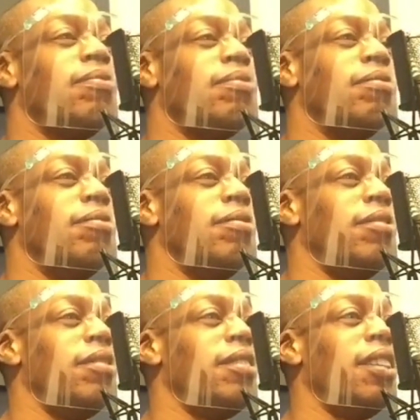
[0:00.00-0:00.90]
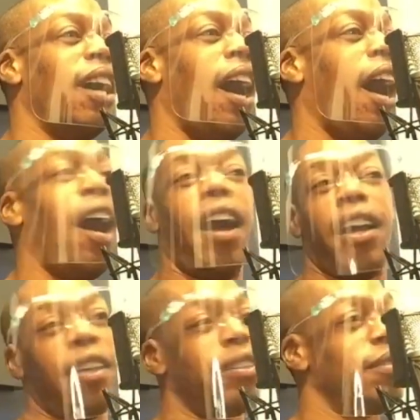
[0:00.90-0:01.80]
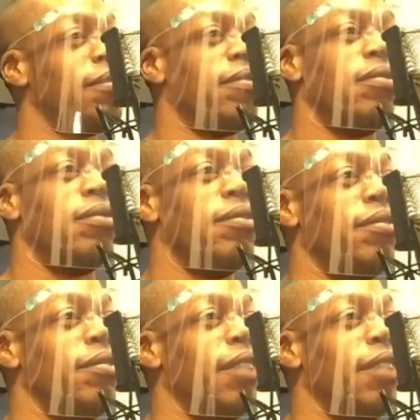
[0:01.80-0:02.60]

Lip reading: you can go this year. Just wear your shield.